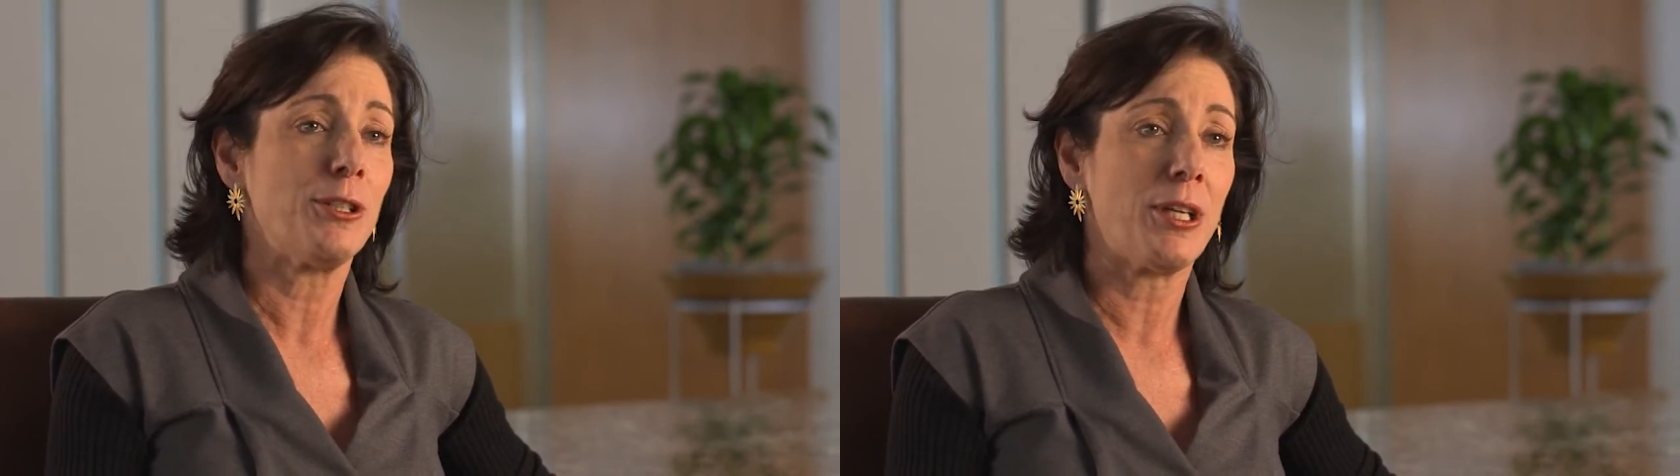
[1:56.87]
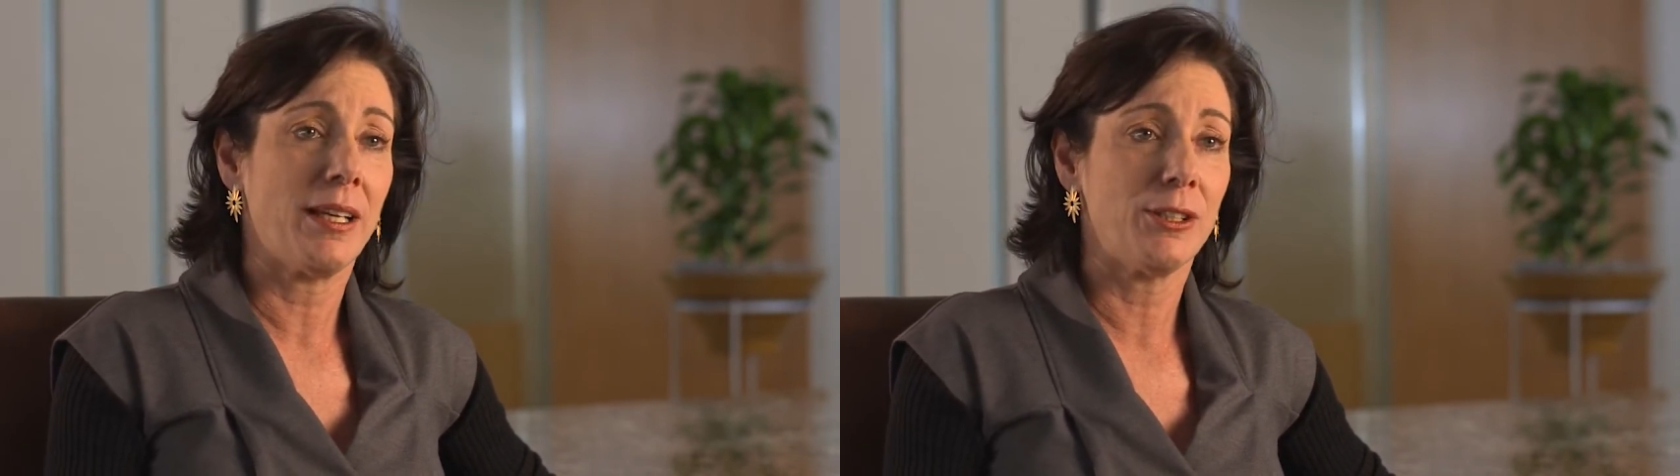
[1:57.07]

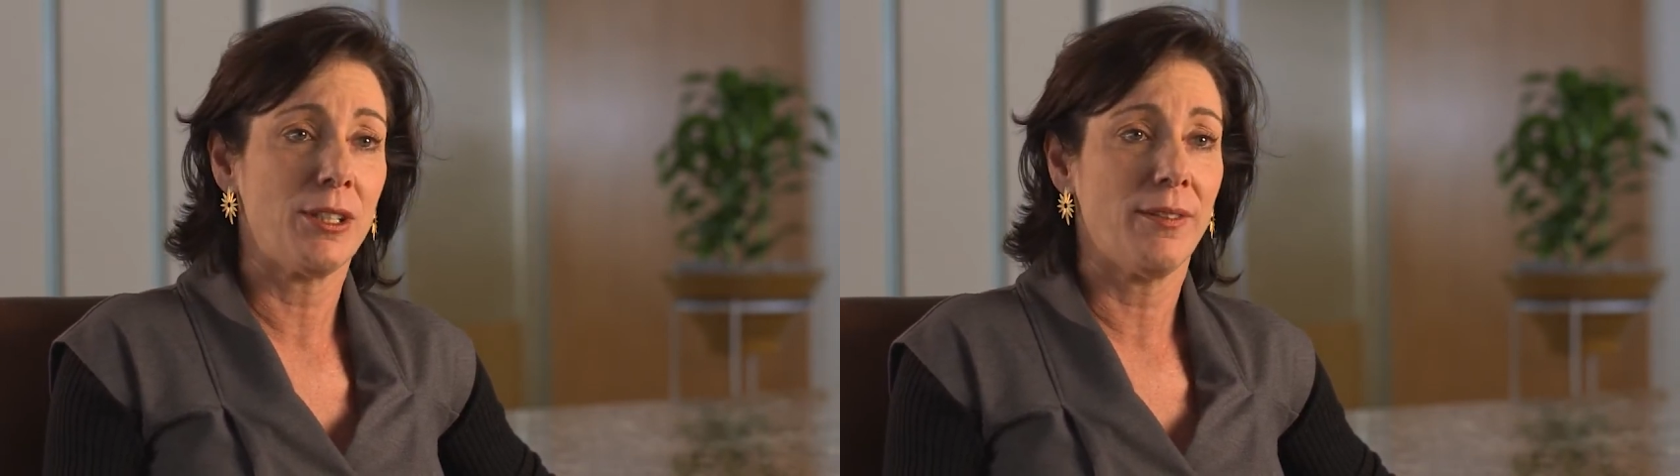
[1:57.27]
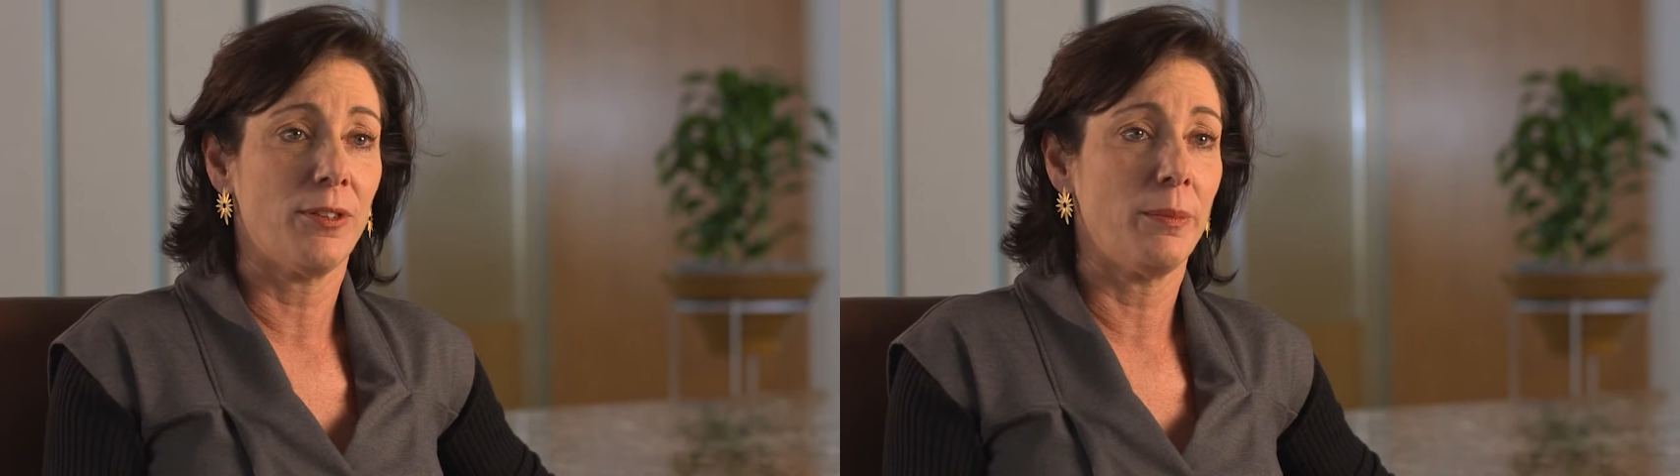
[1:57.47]

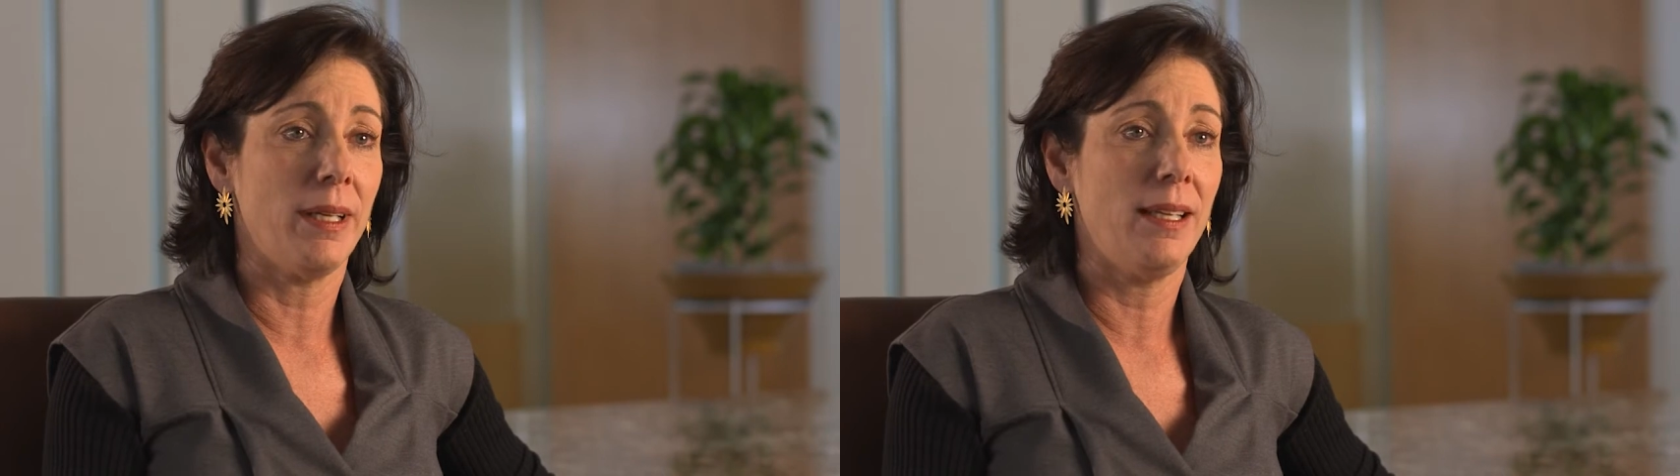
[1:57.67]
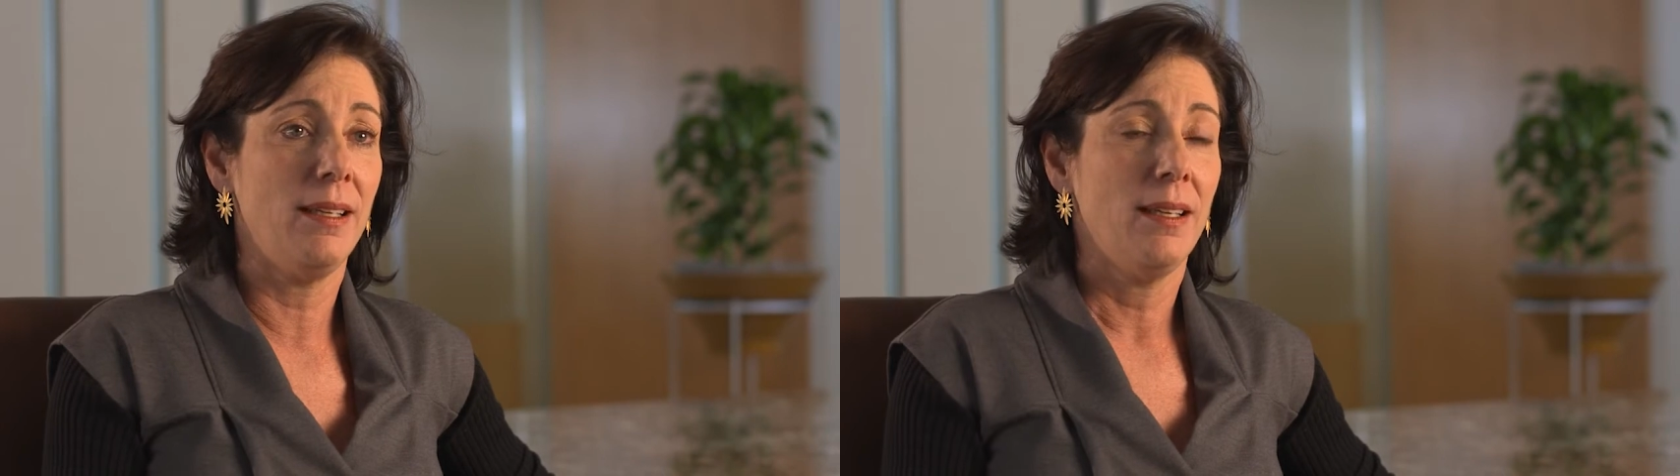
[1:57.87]
challenging for
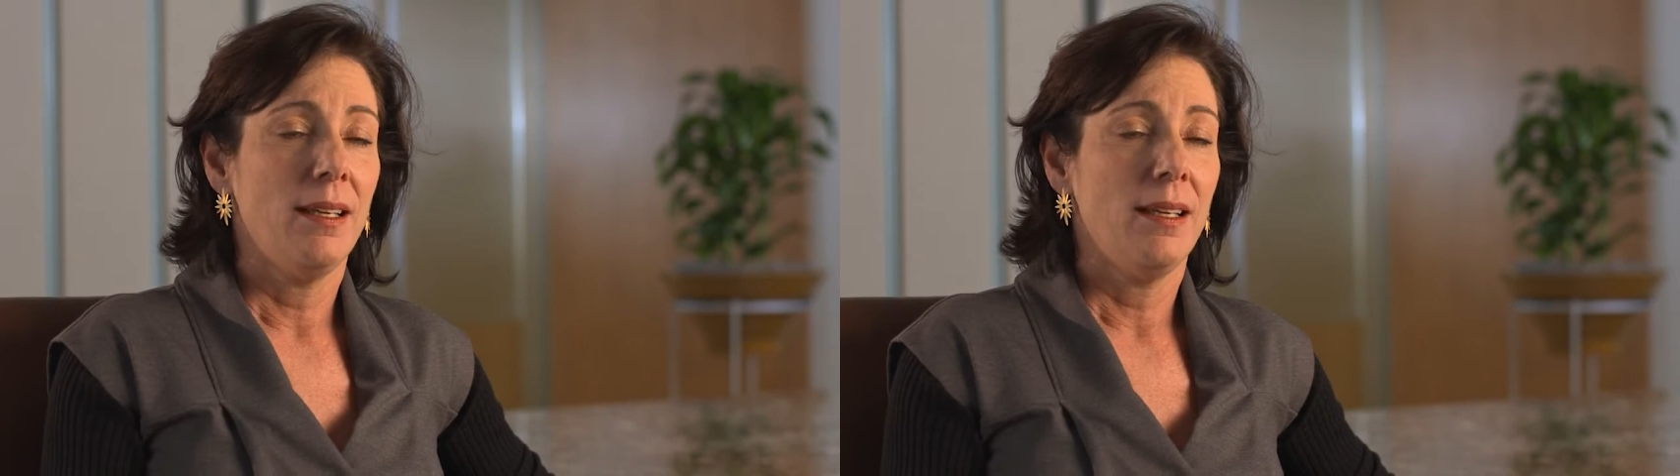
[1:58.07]
me,